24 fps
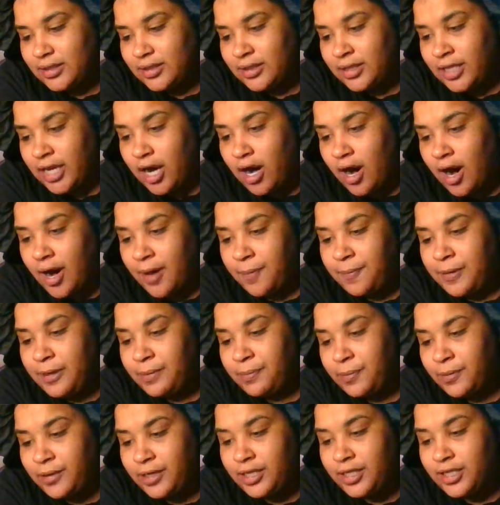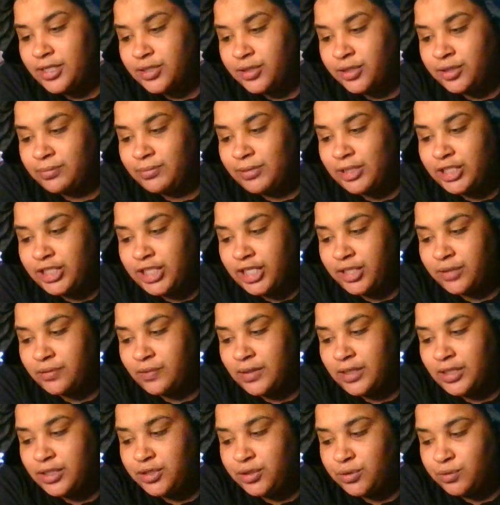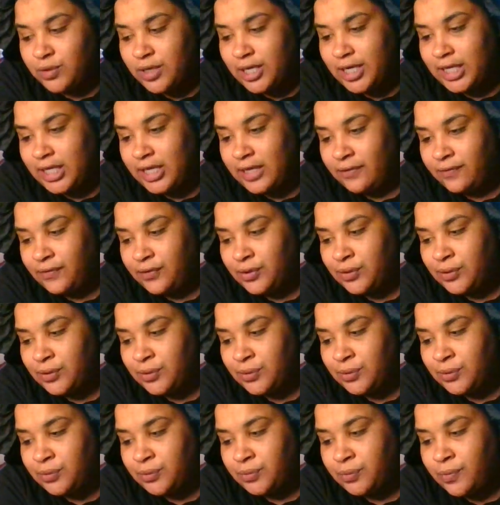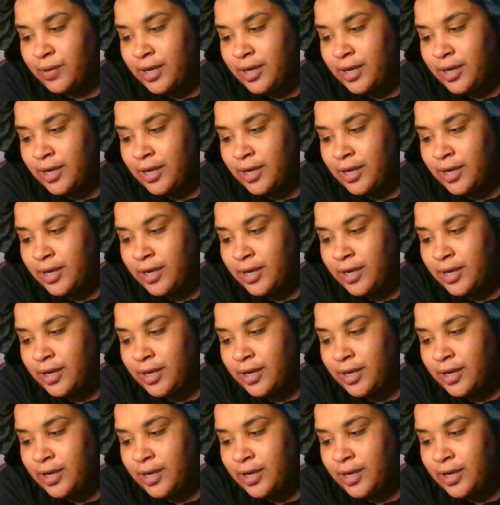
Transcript: there are people in this group that genuinely do want to give you